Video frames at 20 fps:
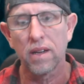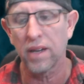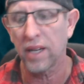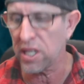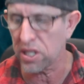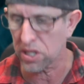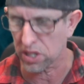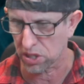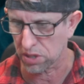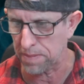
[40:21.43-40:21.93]

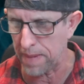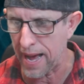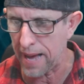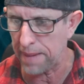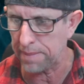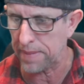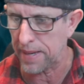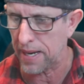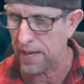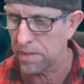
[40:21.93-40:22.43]
He's a
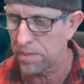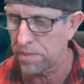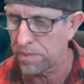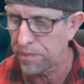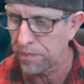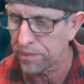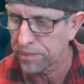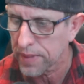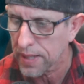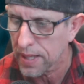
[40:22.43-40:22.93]
smart man.
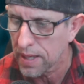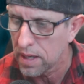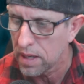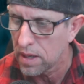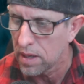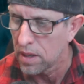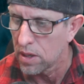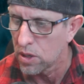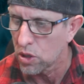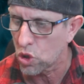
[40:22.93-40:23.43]

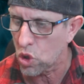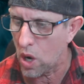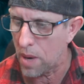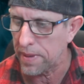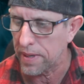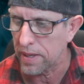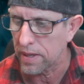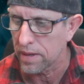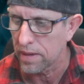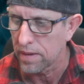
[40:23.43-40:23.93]

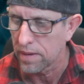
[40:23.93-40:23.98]
Simon,